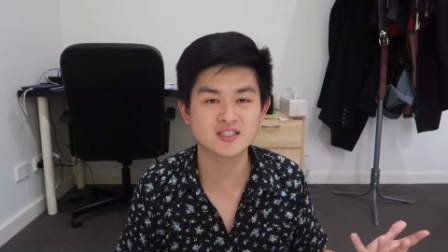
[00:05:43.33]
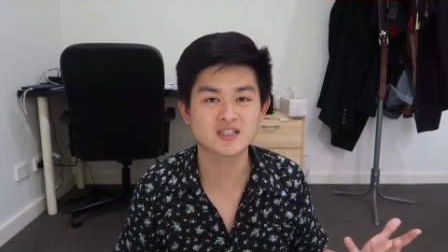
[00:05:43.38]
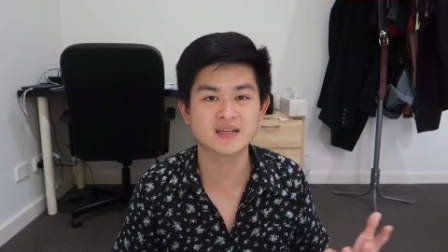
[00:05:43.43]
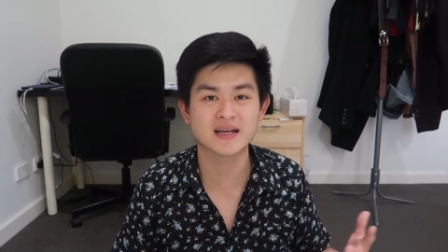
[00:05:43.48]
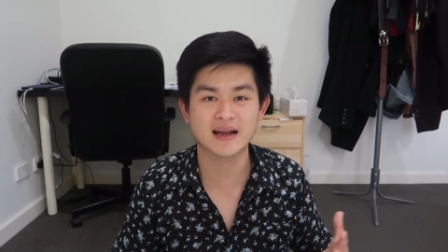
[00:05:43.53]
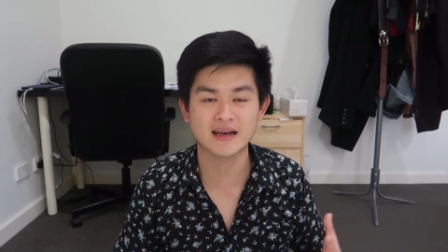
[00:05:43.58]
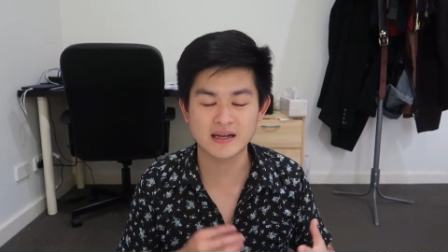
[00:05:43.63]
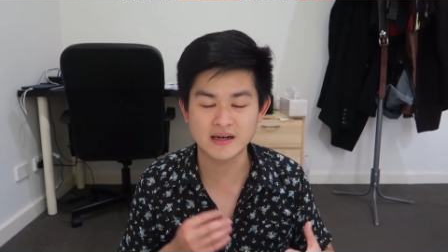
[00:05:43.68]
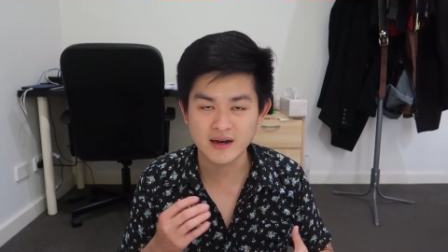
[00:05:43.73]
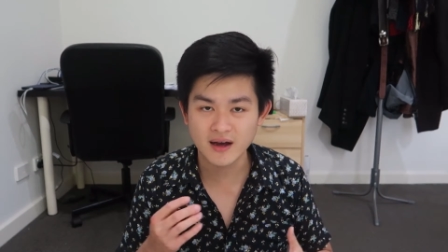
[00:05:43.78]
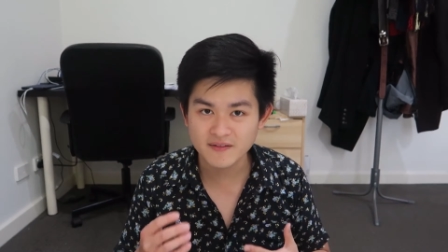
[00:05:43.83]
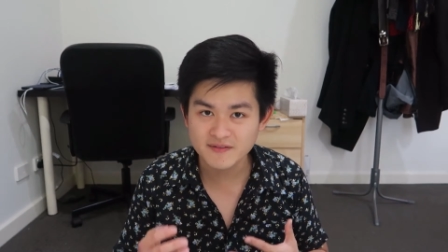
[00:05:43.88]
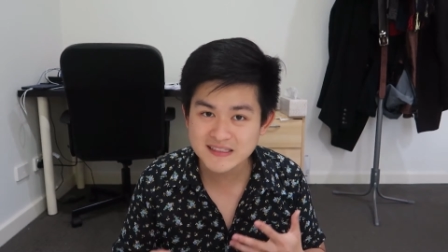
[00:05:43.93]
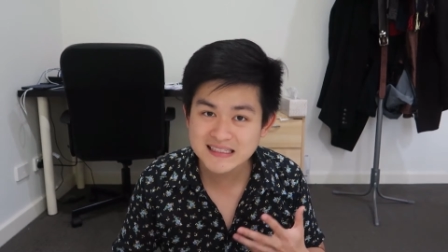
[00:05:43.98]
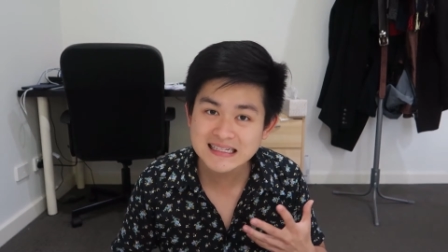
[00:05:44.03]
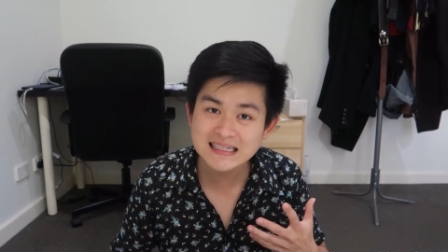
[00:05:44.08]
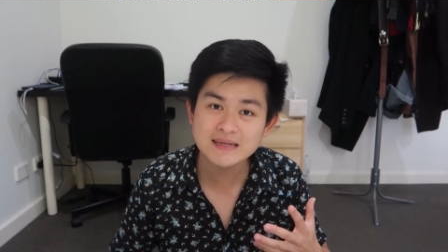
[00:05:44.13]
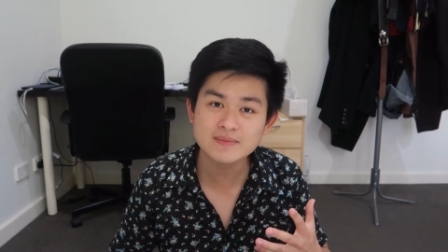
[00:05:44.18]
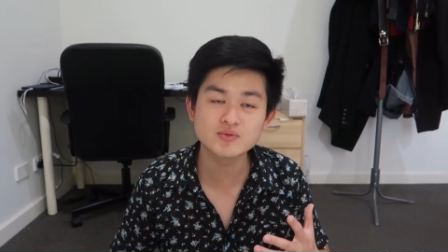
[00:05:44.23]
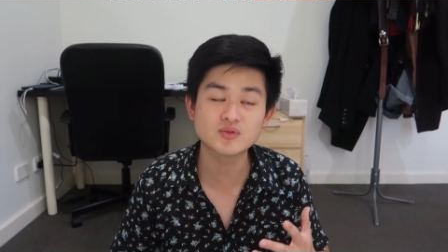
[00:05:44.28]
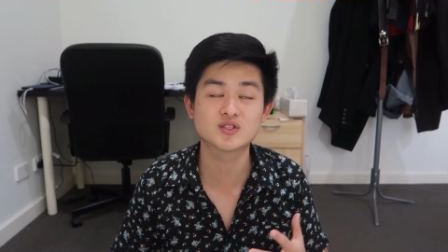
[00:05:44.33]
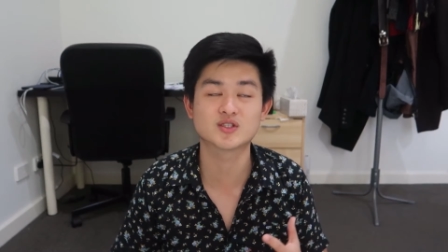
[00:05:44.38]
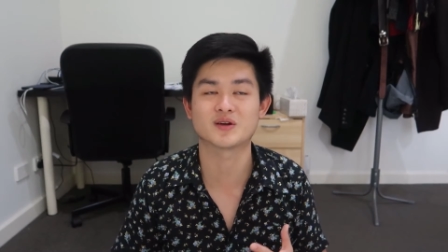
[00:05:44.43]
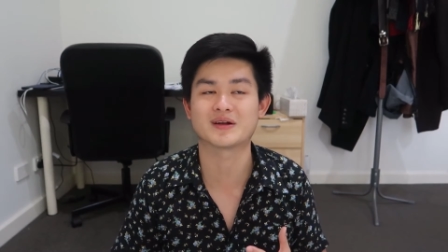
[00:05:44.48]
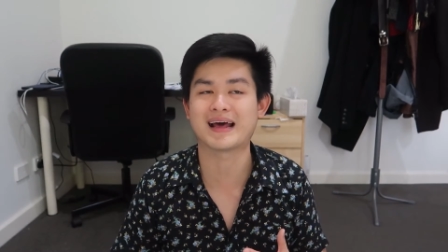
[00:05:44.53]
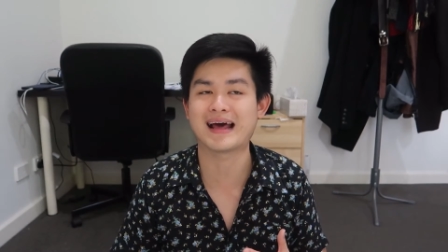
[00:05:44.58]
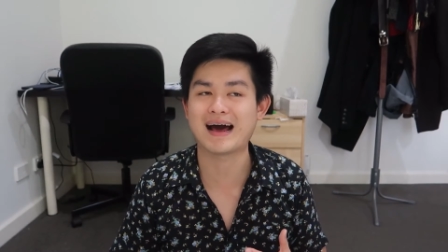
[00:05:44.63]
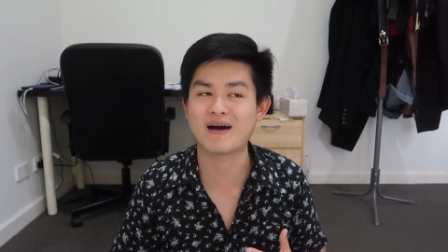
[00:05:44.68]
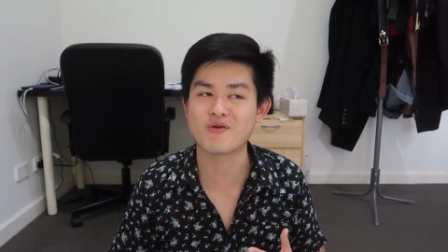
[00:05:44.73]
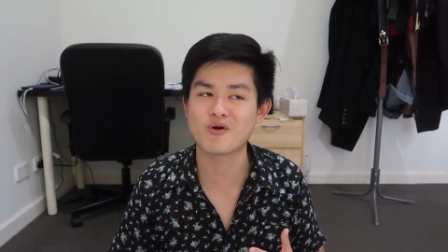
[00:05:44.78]
to get enough sleep so
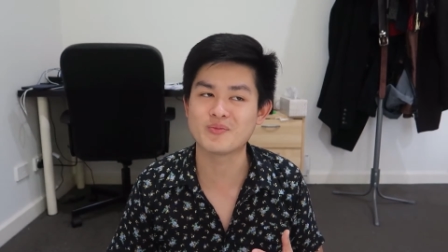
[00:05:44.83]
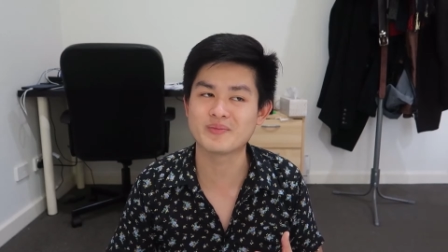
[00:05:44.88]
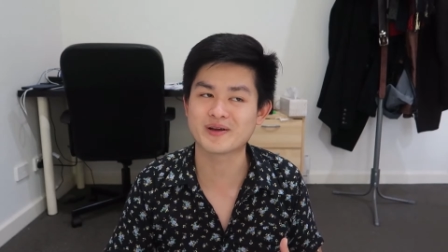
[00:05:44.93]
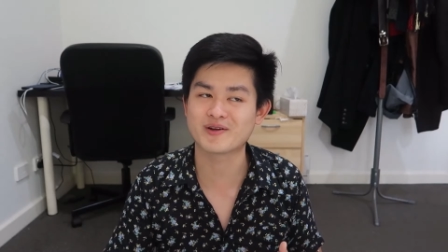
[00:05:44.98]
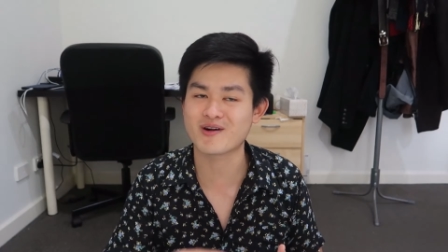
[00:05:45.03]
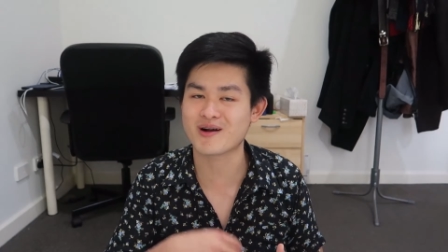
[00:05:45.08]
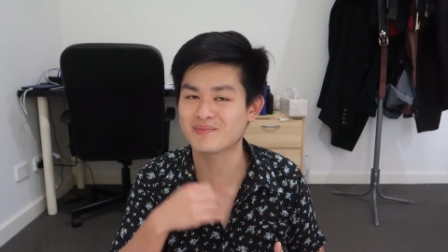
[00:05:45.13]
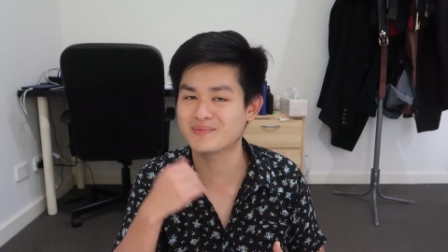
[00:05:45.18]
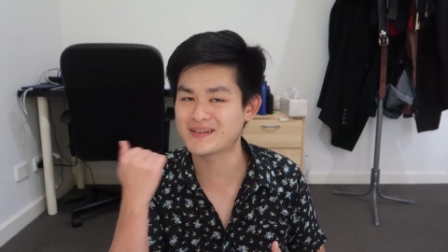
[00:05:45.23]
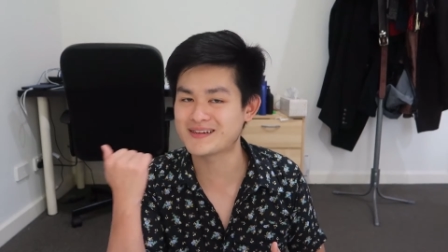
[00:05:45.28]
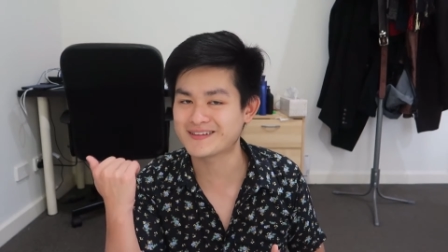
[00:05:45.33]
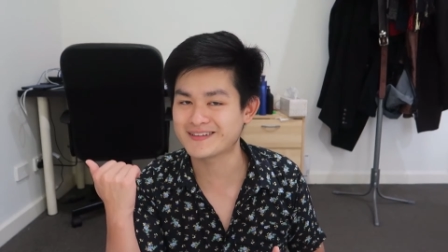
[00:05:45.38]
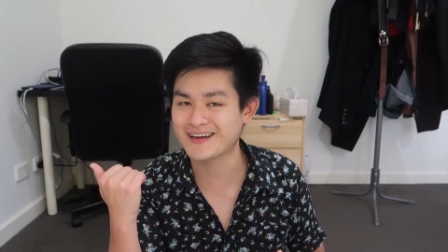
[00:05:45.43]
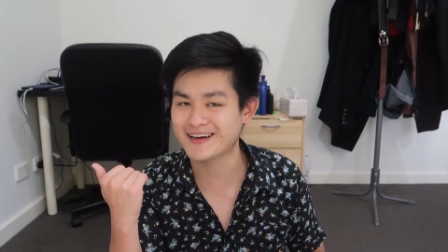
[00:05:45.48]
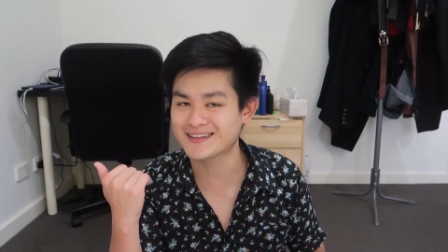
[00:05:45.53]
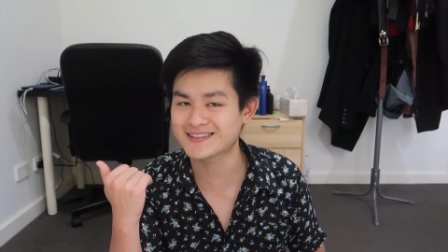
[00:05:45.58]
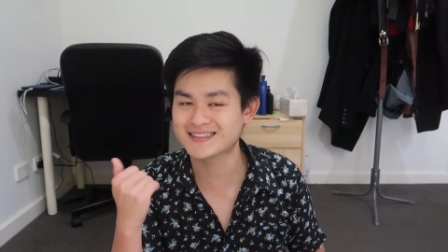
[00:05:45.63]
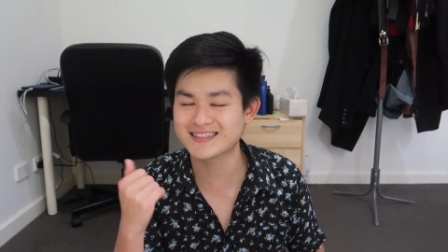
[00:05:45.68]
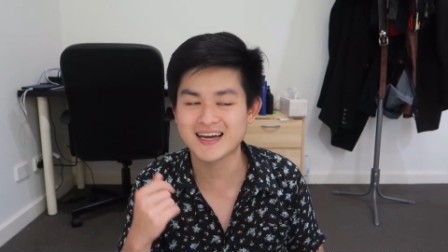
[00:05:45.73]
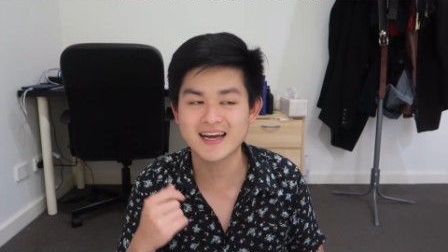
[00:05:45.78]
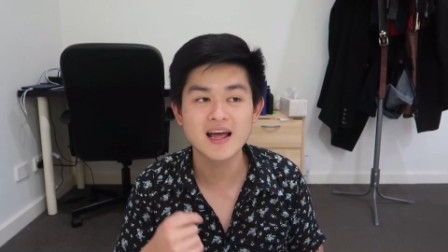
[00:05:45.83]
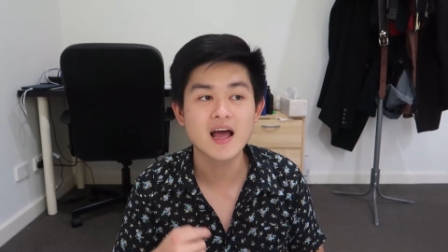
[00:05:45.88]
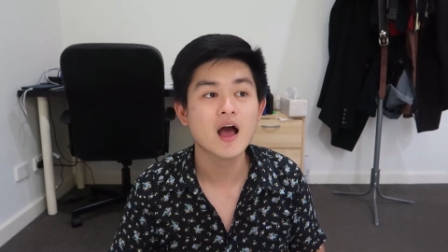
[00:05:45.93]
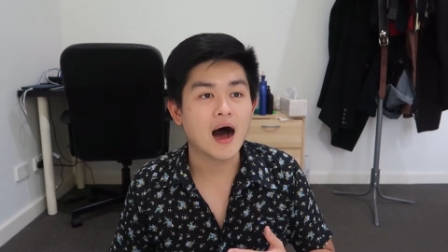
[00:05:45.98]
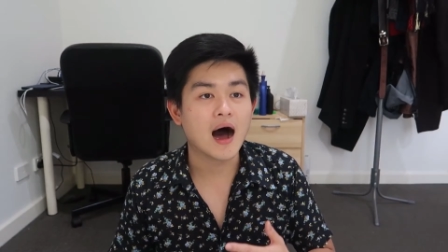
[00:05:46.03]
that I won't be grumpy the next day,